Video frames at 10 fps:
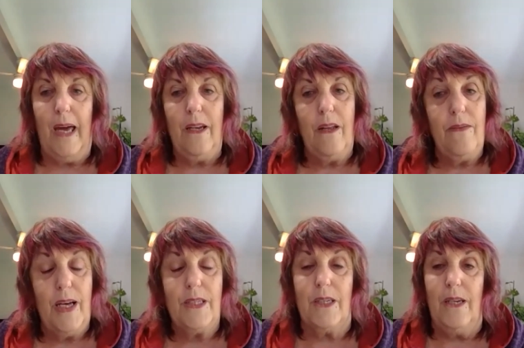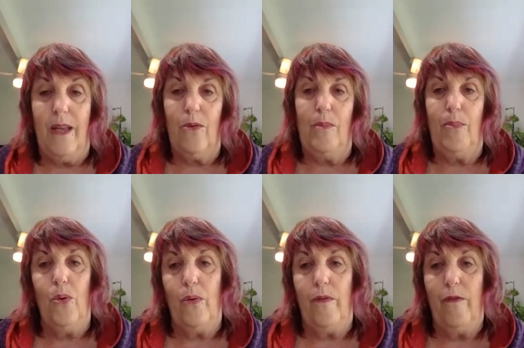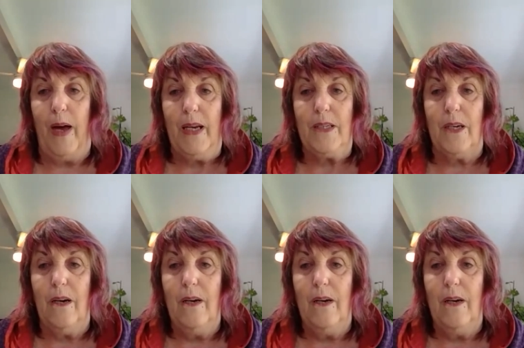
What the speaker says: And that's another important factor,